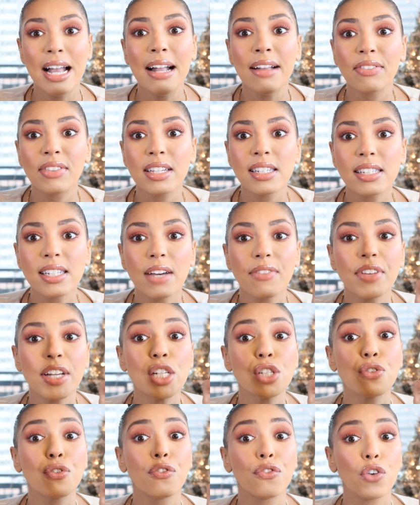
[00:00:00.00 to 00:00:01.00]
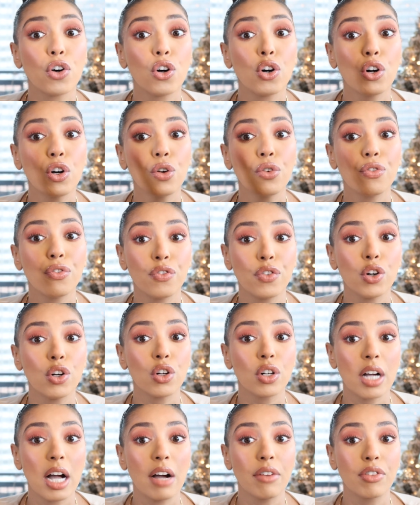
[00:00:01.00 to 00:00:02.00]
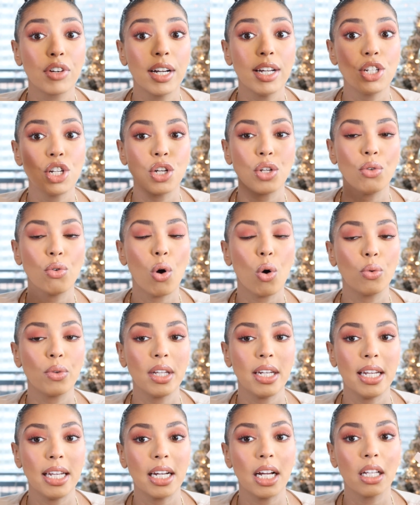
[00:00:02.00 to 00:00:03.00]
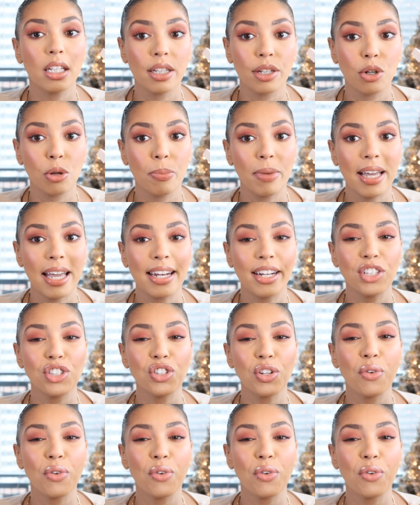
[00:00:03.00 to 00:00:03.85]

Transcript: This stuff is full coverage, and you only need a little bit, and it's so